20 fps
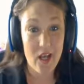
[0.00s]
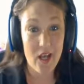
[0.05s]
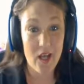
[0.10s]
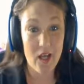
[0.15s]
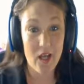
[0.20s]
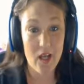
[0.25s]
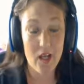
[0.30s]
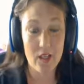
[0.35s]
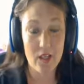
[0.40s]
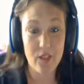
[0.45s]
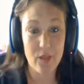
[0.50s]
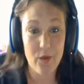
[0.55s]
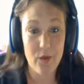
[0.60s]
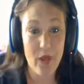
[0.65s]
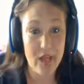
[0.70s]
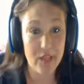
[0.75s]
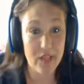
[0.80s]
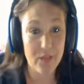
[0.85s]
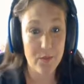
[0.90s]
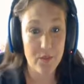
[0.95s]
uh, to
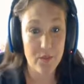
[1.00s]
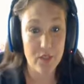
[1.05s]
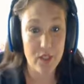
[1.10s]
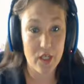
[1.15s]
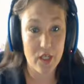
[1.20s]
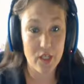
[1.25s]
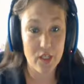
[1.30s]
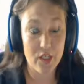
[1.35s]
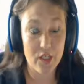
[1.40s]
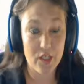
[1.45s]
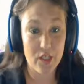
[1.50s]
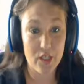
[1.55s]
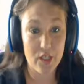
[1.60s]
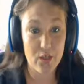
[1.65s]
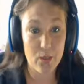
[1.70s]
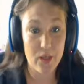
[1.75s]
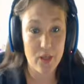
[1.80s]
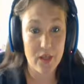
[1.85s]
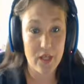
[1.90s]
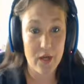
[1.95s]
Hazard
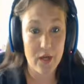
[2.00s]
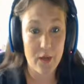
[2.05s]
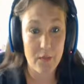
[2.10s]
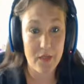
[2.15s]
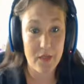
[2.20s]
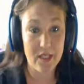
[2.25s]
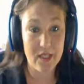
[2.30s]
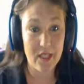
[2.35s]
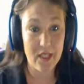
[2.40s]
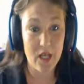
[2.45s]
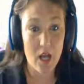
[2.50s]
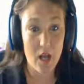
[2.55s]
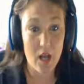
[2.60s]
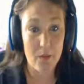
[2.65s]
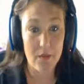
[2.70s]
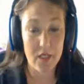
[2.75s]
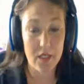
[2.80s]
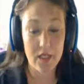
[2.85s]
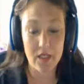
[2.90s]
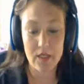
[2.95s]
Productions with their amazing
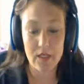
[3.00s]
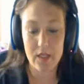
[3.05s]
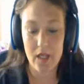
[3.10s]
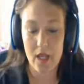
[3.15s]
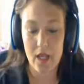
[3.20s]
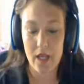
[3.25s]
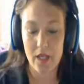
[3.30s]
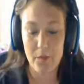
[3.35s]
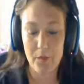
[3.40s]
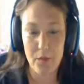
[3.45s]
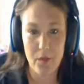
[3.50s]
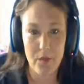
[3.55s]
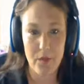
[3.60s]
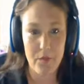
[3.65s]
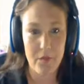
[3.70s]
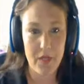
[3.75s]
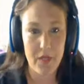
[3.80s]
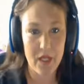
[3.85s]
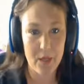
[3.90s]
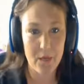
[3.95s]
comics like
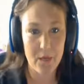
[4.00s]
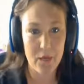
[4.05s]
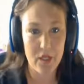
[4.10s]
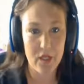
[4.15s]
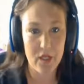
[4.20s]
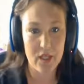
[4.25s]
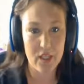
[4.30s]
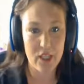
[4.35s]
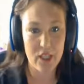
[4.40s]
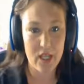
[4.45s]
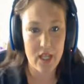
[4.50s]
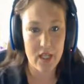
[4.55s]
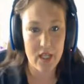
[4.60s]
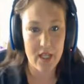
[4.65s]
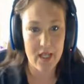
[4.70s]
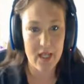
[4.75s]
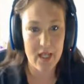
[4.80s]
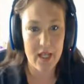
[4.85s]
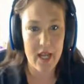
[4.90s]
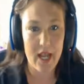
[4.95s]
Peanut Pudding and
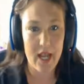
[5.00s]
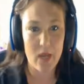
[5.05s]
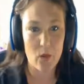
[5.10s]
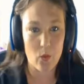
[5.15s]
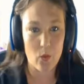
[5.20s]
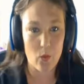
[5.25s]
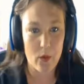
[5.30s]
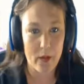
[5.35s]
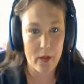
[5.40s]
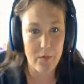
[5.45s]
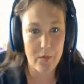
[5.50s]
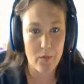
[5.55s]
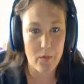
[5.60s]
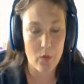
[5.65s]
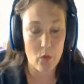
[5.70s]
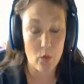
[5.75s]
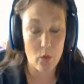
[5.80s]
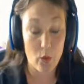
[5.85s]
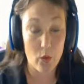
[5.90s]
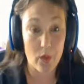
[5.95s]
Jelly and Ram
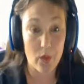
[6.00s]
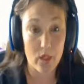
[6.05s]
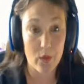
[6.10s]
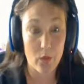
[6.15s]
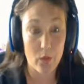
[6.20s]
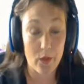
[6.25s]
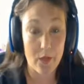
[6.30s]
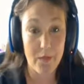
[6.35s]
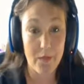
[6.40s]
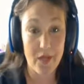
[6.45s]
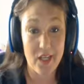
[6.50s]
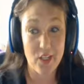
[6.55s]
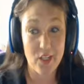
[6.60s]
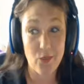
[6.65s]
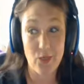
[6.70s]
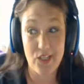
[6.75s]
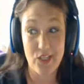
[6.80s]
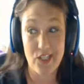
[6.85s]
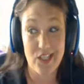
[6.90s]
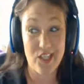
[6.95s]
Roadkill
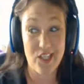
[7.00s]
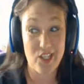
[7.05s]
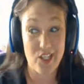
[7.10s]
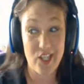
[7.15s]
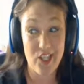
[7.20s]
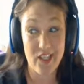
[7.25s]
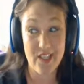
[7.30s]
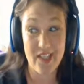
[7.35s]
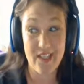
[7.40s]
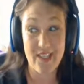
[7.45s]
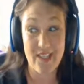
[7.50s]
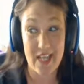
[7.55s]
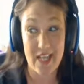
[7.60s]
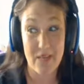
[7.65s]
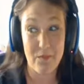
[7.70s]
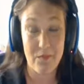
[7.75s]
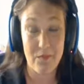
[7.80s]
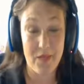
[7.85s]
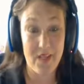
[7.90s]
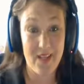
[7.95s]
Rampage, which they just
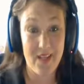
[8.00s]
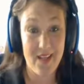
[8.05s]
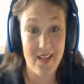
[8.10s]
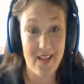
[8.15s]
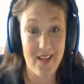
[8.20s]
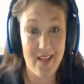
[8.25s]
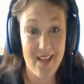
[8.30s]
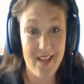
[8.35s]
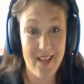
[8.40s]
sent me